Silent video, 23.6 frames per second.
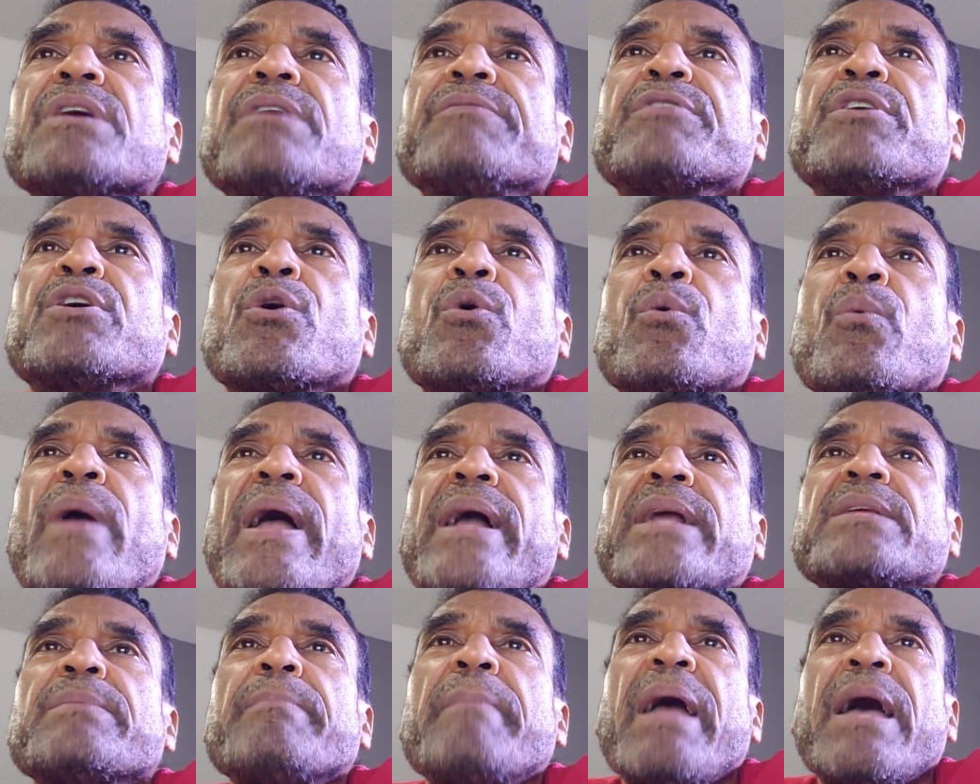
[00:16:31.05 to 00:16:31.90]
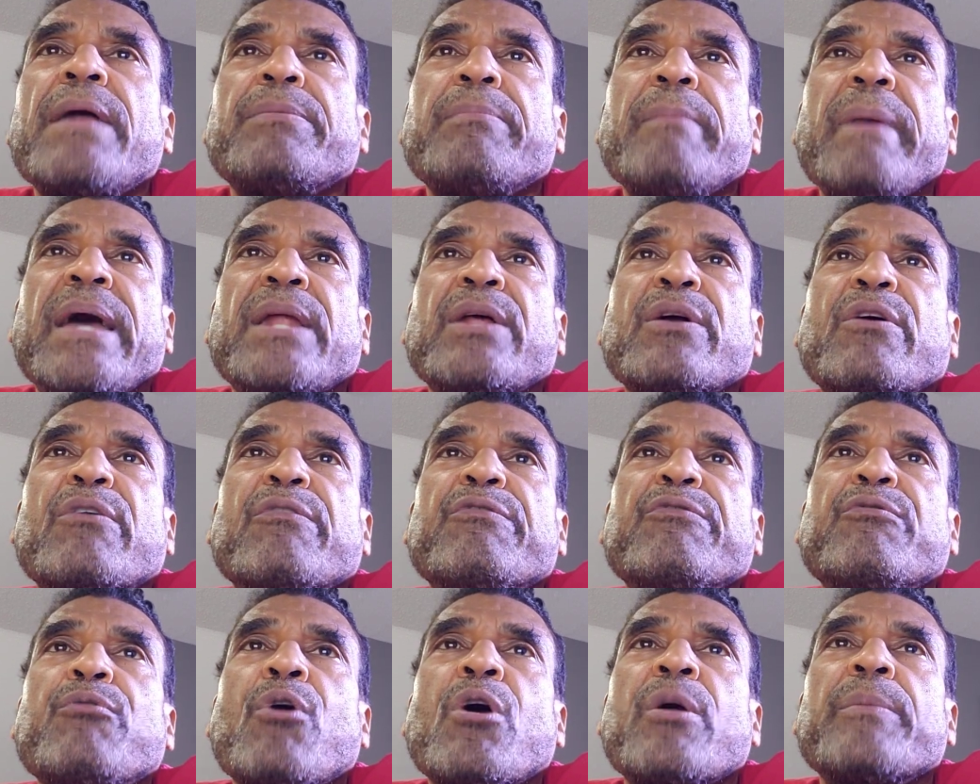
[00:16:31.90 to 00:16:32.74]
of correct mathematical
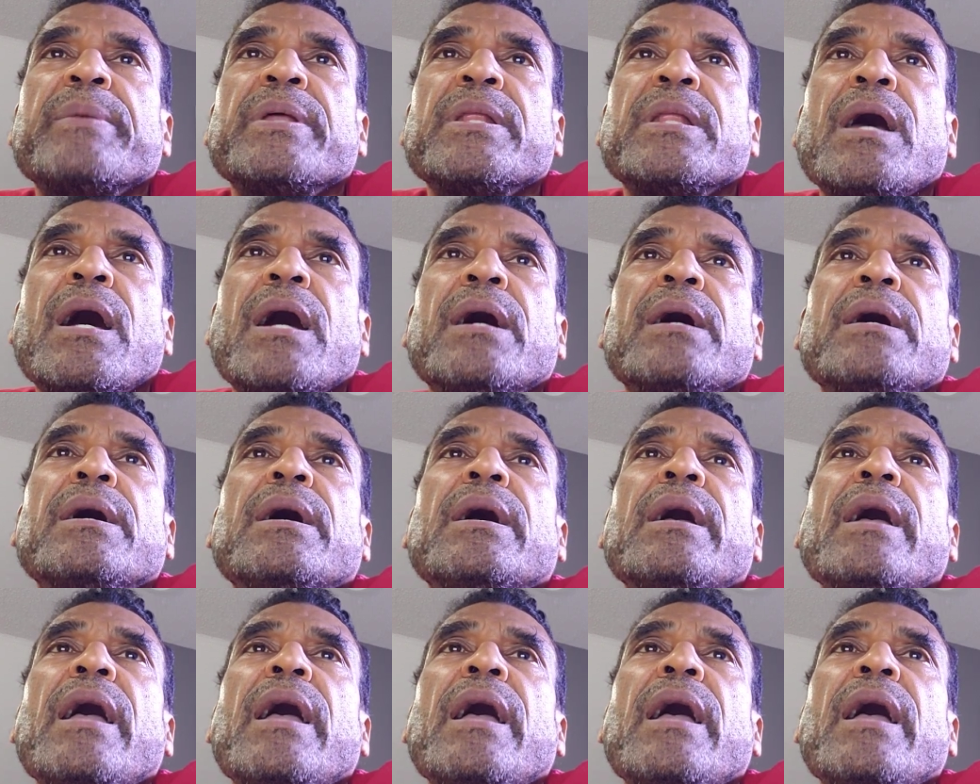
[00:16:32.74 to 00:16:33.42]
formula